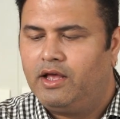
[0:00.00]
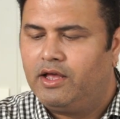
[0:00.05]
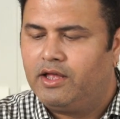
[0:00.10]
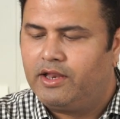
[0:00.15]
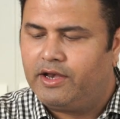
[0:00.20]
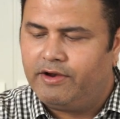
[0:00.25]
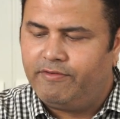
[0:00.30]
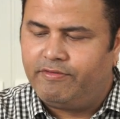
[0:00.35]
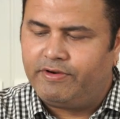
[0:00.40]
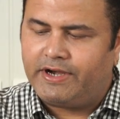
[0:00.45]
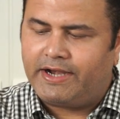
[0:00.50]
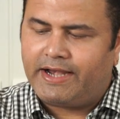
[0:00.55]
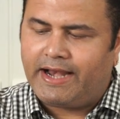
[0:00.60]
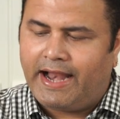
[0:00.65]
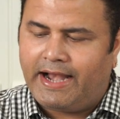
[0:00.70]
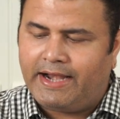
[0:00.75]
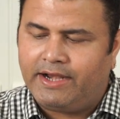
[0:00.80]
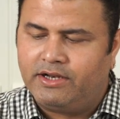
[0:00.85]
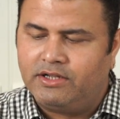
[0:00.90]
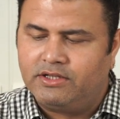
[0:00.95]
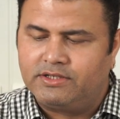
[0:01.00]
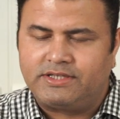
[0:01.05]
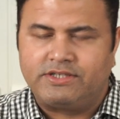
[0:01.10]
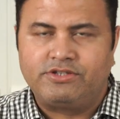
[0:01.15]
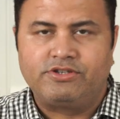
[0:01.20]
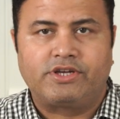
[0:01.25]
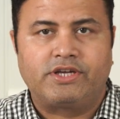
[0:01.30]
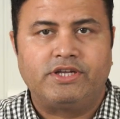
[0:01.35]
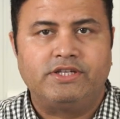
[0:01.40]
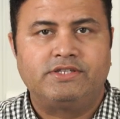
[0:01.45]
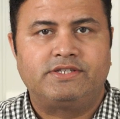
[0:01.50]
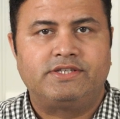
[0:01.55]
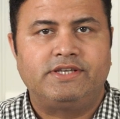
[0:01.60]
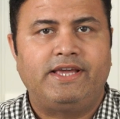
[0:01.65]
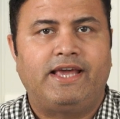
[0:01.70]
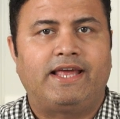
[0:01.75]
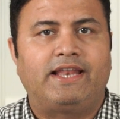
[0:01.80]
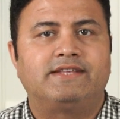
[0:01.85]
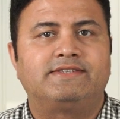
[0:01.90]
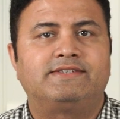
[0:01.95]
Riveted handles as you can
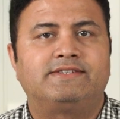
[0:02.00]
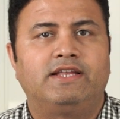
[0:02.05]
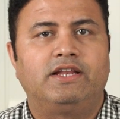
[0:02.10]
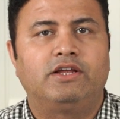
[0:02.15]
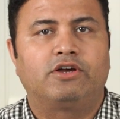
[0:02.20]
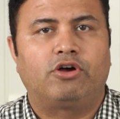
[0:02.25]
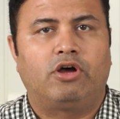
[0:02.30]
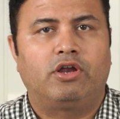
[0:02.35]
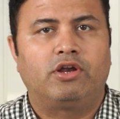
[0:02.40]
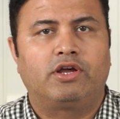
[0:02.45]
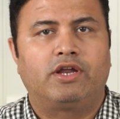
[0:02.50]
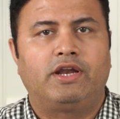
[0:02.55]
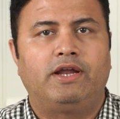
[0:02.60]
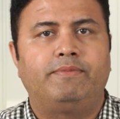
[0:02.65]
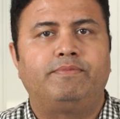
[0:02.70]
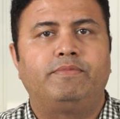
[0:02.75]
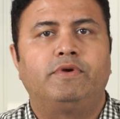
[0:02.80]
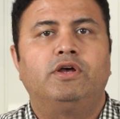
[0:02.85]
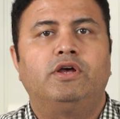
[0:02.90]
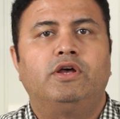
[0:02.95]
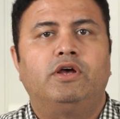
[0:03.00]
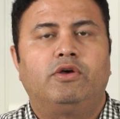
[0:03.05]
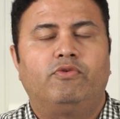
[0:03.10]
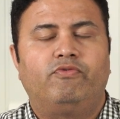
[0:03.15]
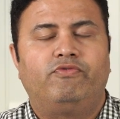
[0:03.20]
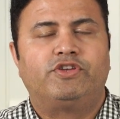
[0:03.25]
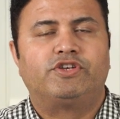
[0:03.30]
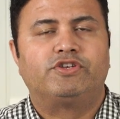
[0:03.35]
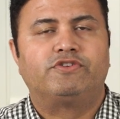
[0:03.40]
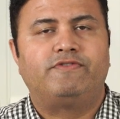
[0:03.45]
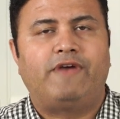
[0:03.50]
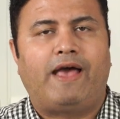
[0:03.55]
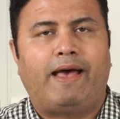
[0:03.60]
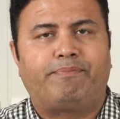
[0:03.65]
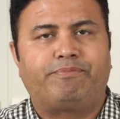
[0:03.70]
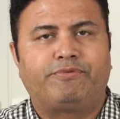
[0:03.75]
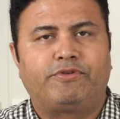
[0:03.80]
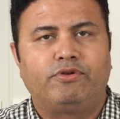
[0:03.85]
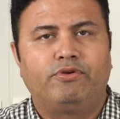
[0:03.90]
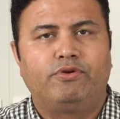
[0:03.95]
see and a silicone grip which is
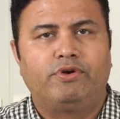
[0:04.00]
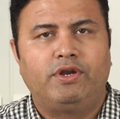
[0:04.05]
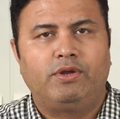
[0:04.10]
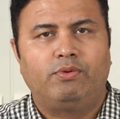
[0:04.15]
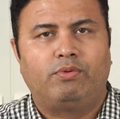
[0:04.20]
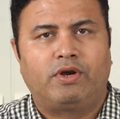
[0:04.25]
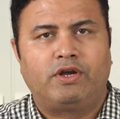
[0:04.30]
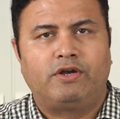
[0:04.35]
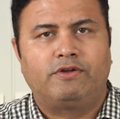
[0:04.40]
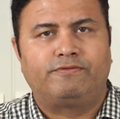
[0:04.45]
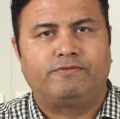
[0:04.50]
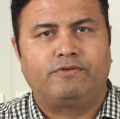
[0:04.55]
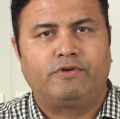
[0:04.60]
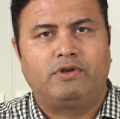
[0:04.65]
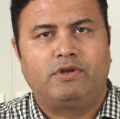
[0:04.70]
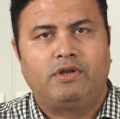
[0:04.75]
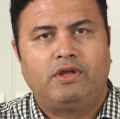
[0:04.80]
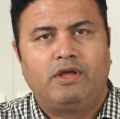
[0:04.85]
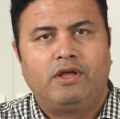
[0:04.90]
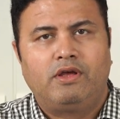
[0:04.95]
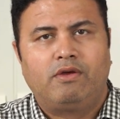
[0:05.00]
absolutely wonderful.